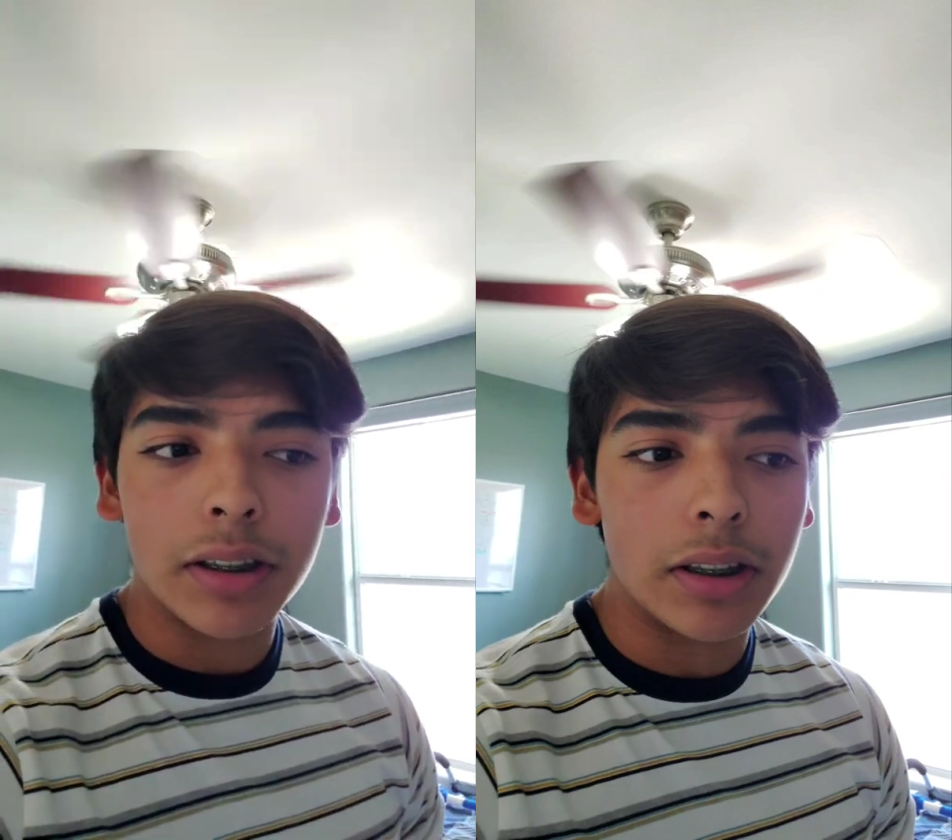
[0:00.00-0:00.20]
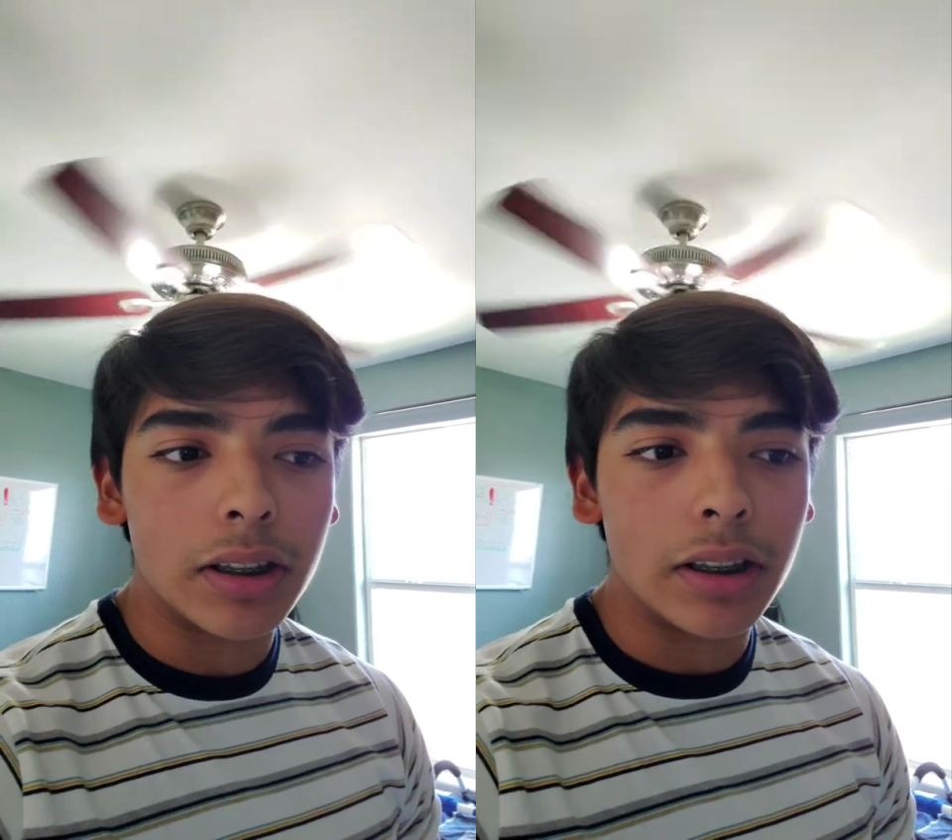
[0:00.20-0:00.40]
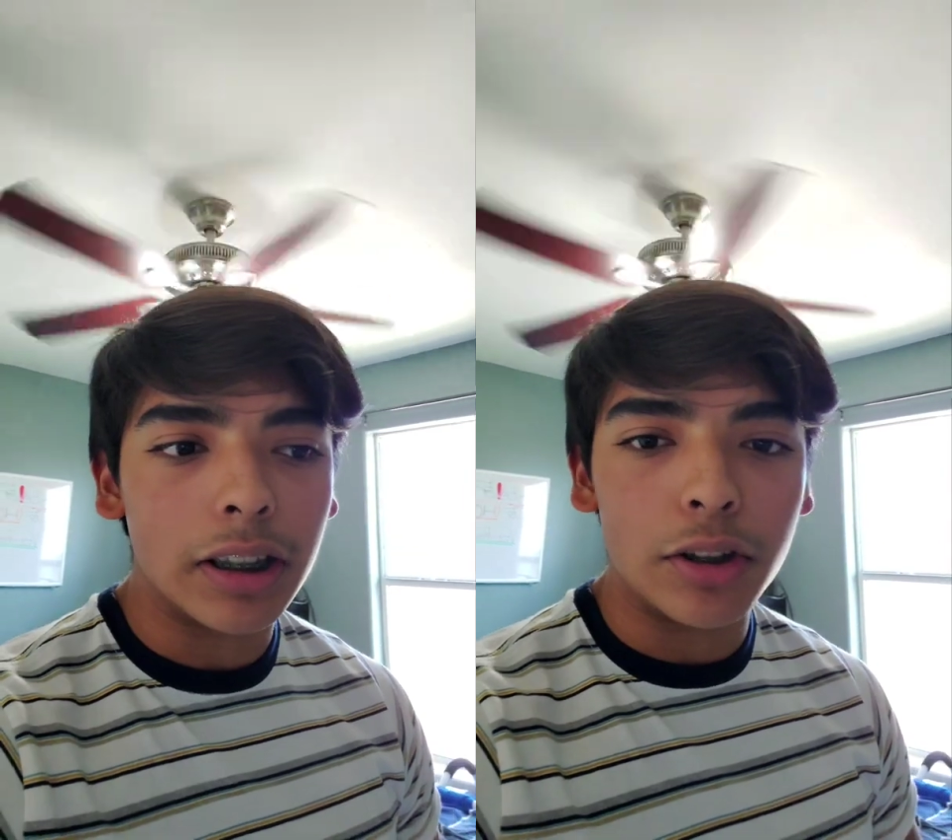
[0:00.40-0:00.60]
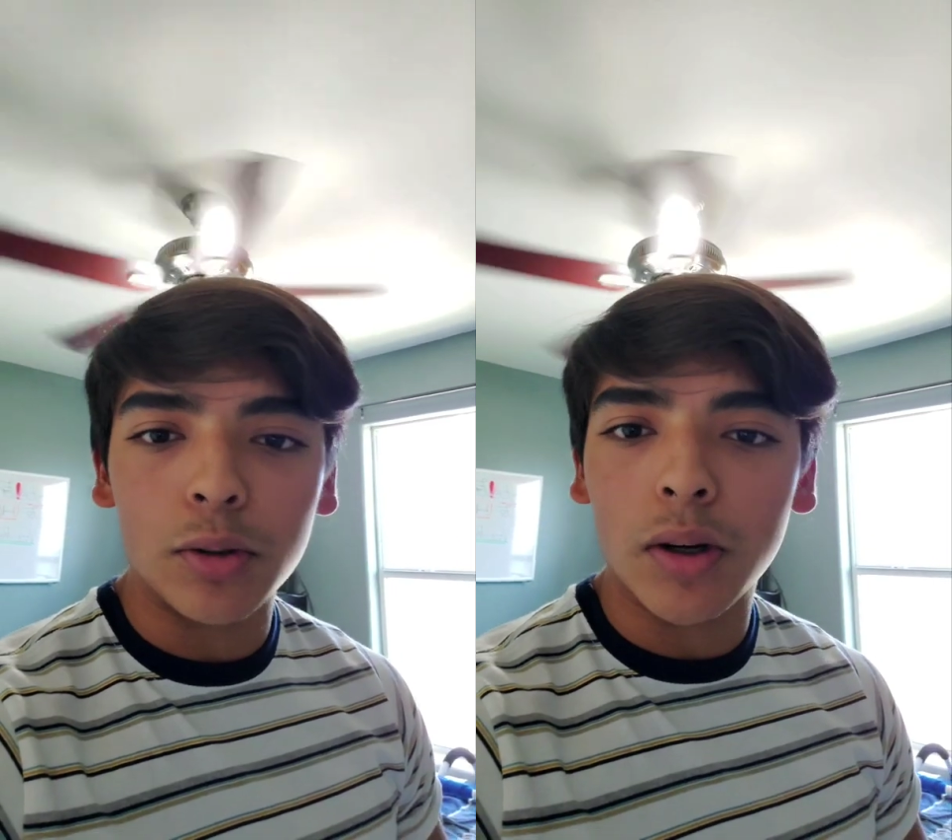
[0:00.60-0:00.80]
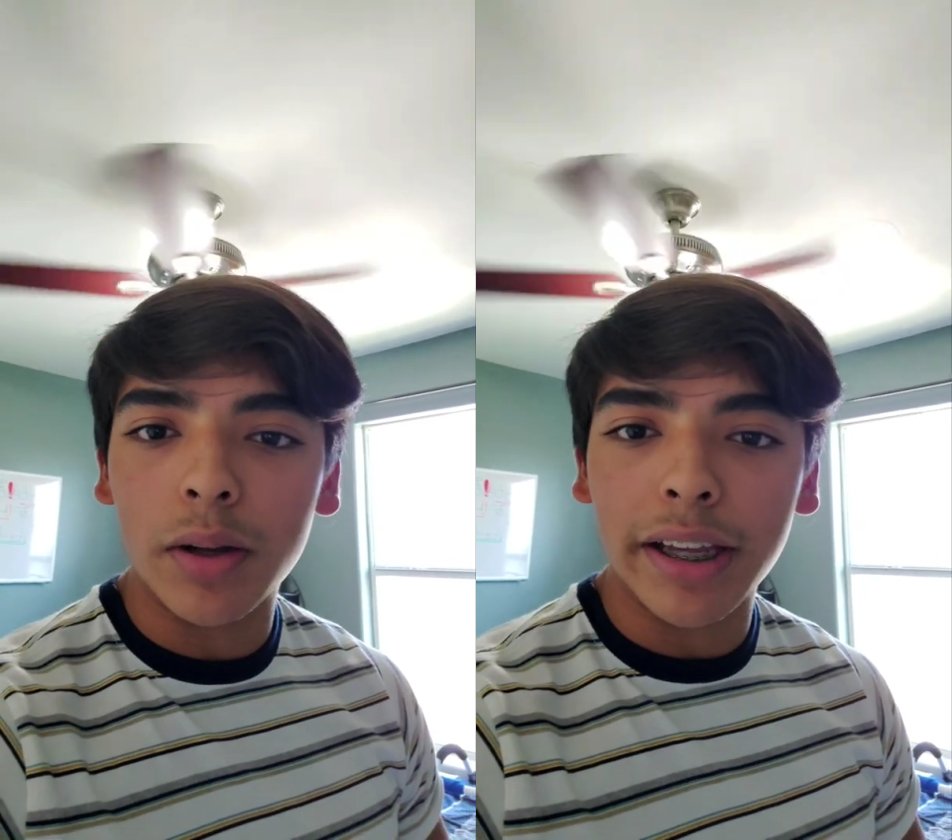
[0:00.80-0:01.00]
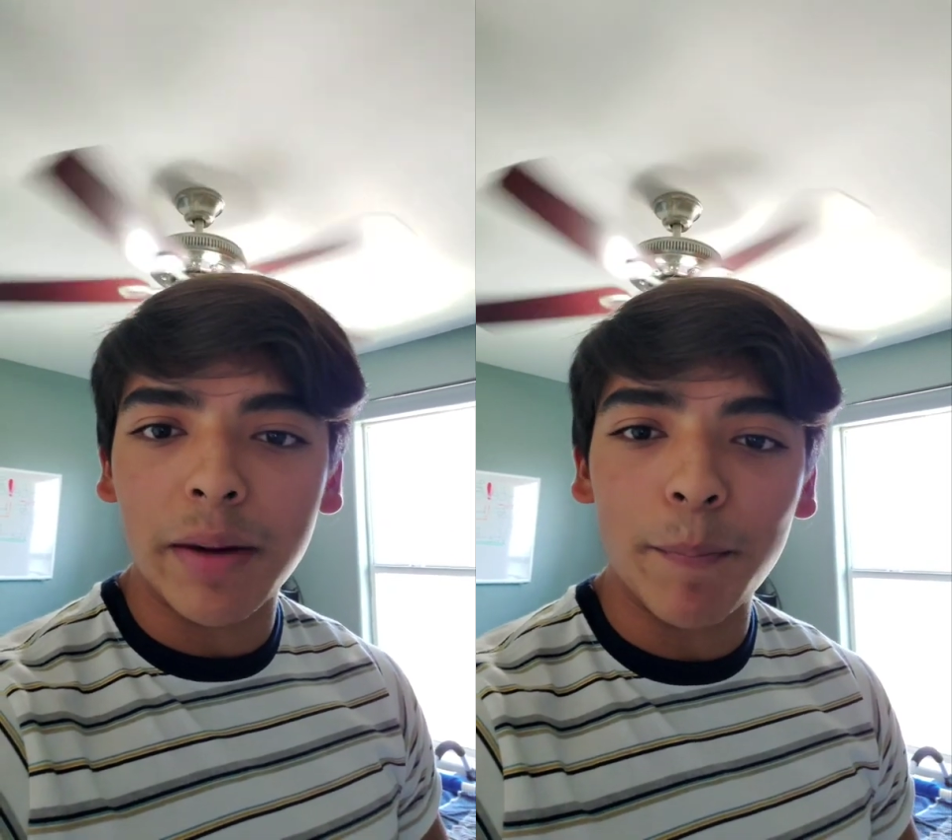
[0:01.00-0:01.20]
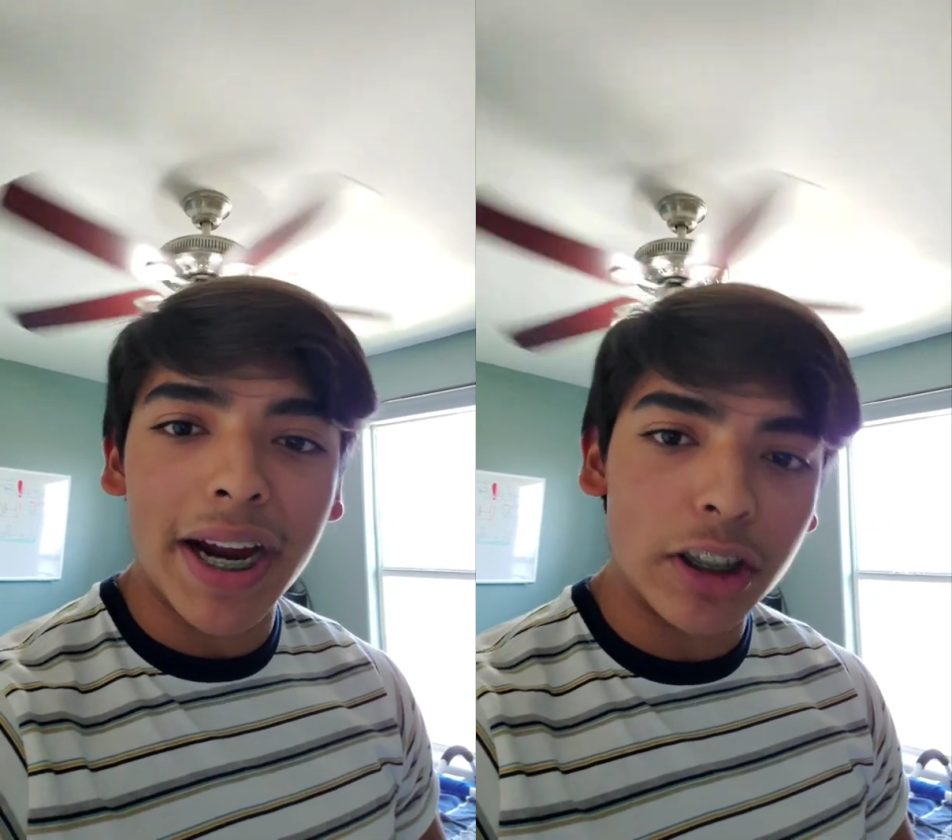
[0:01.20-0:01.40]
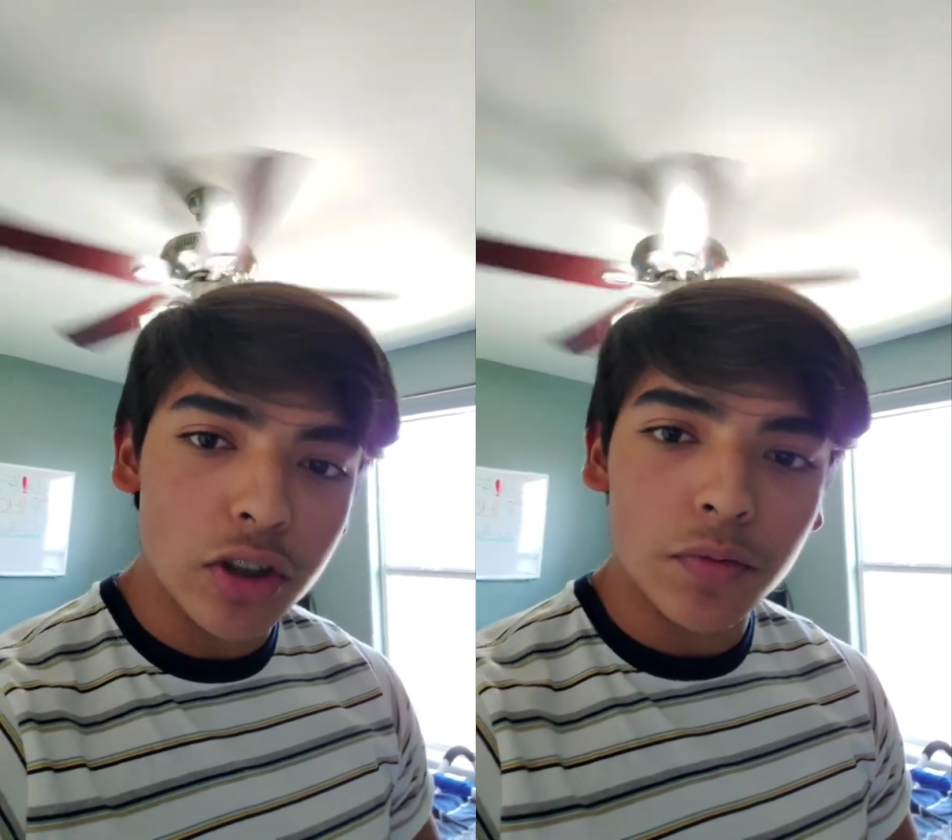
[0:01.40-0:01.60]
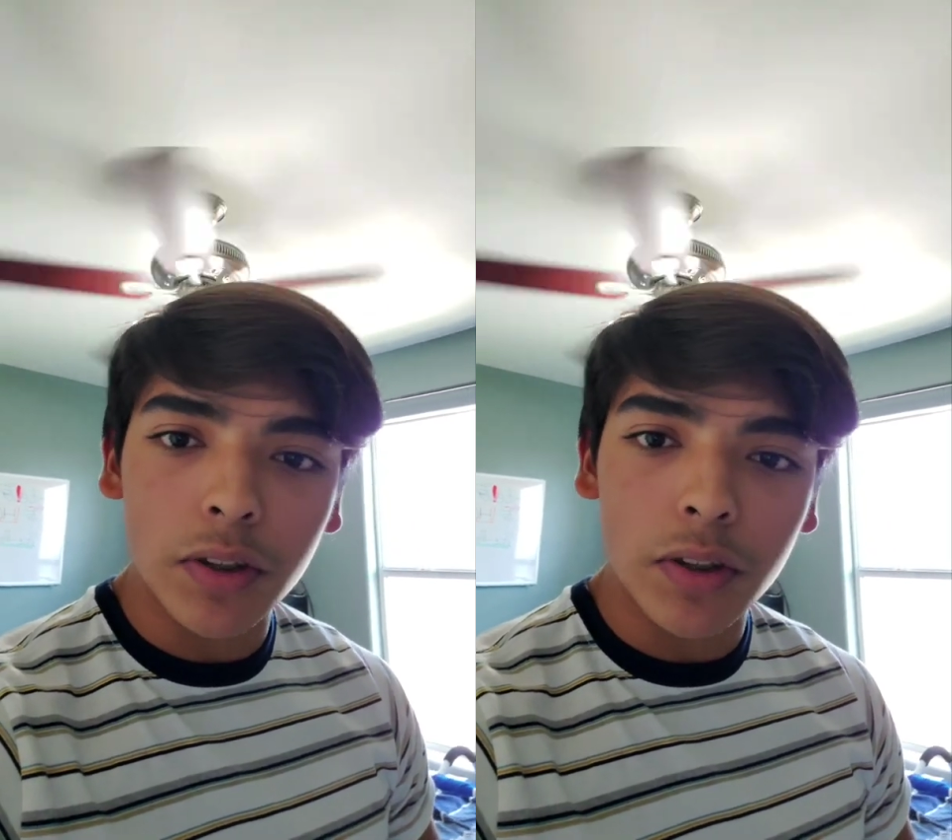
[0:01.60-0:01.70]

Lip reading: I do want to get a minors in